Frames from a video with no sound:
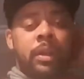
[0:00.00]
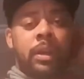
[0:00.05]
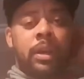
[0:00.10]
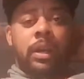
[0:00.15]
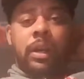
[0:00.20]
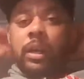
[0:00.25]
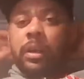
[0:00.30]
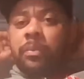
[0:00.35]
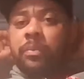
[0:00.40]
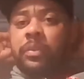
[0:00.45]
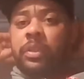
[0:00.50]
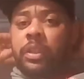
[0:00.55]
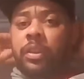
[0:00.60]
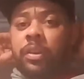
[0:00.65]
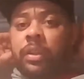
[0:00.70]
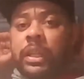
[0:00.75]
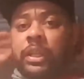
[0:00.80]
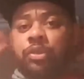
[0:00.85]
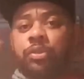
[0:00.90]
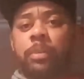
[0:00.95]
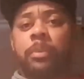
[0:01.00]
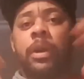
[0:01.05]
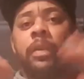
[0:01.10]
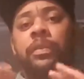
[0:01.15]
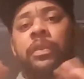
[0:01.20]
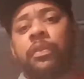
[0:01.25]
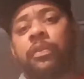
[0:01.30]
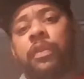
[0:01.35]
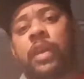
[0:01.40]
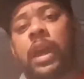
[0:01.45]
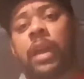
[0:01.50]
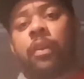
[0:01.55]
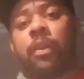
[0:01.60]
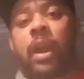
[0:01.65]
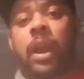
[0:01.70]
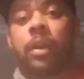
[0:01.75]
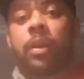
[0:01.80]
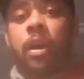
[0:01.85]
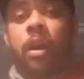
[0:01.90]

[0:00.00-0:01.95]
They trim off the fat around